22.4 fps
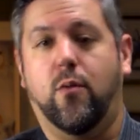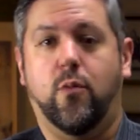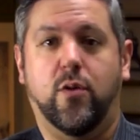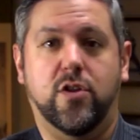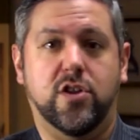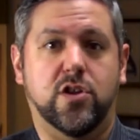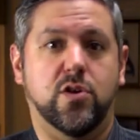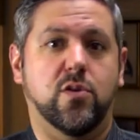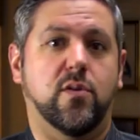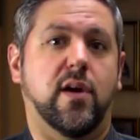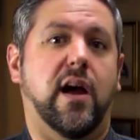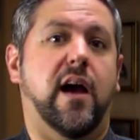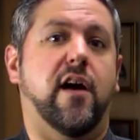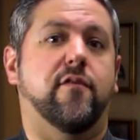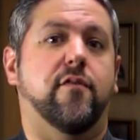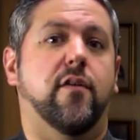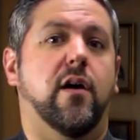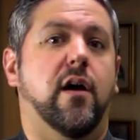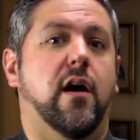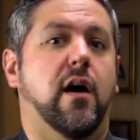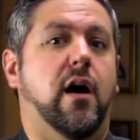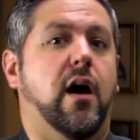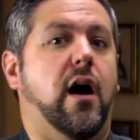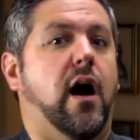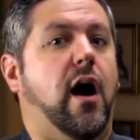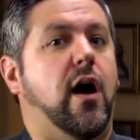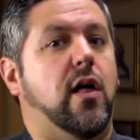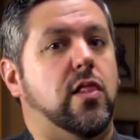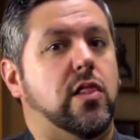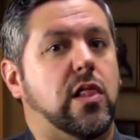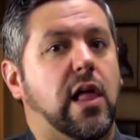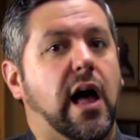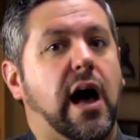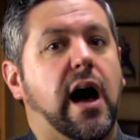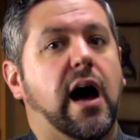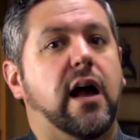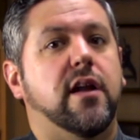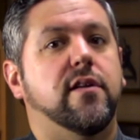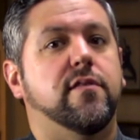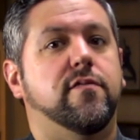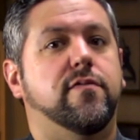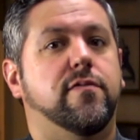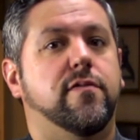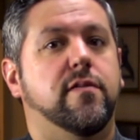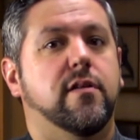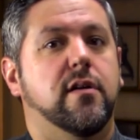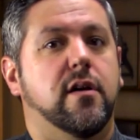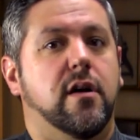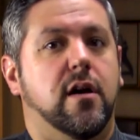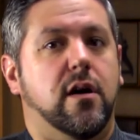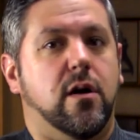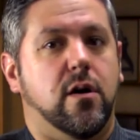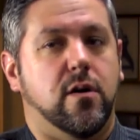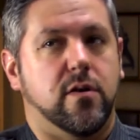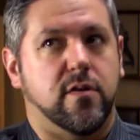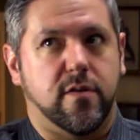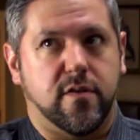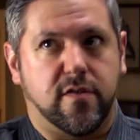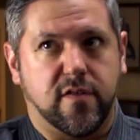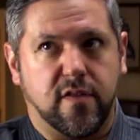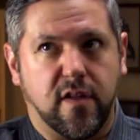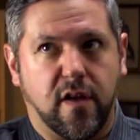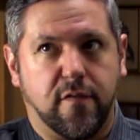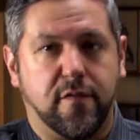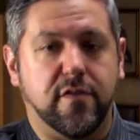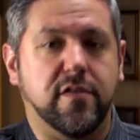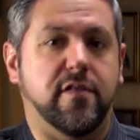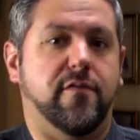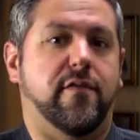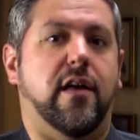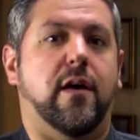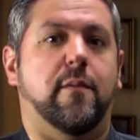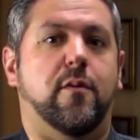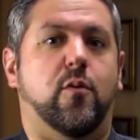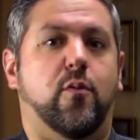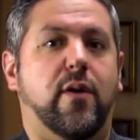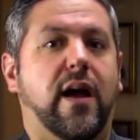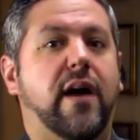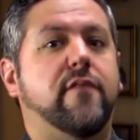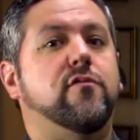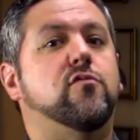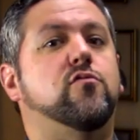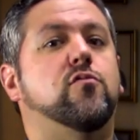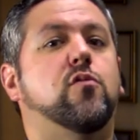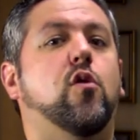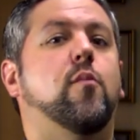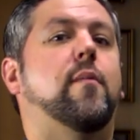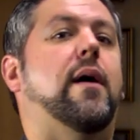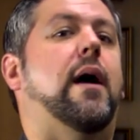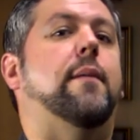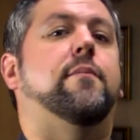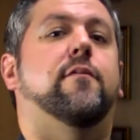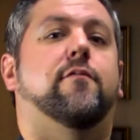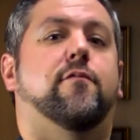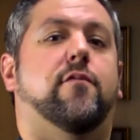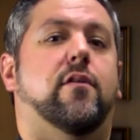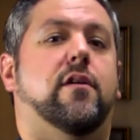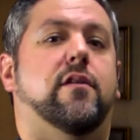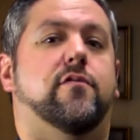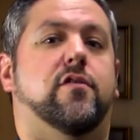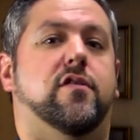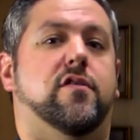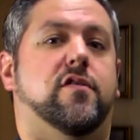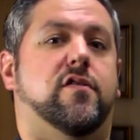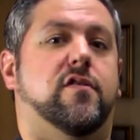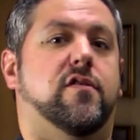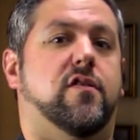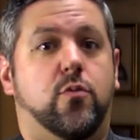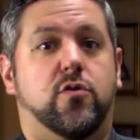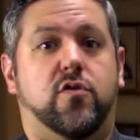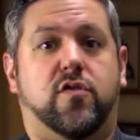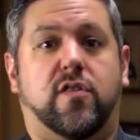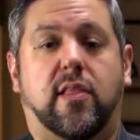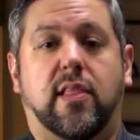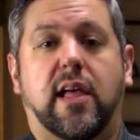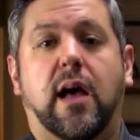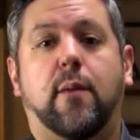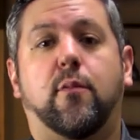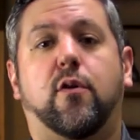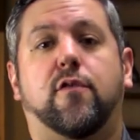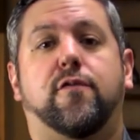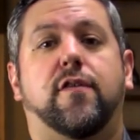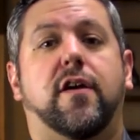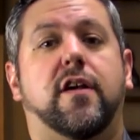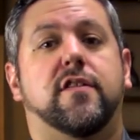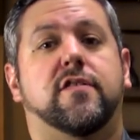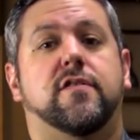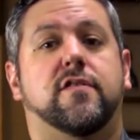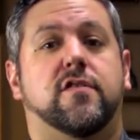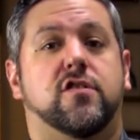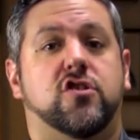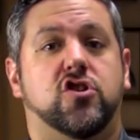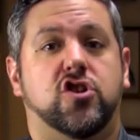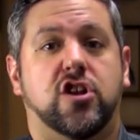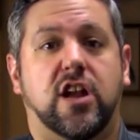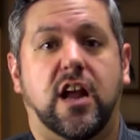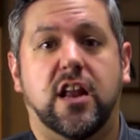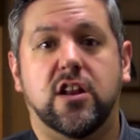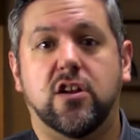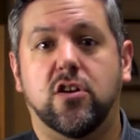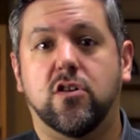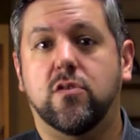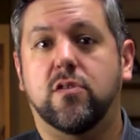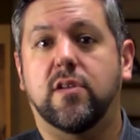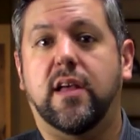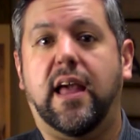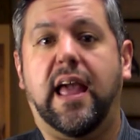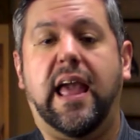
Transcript: We do have a lot of stuff in development. We have a roadmap in front of us. There's a lot more phases of this channel.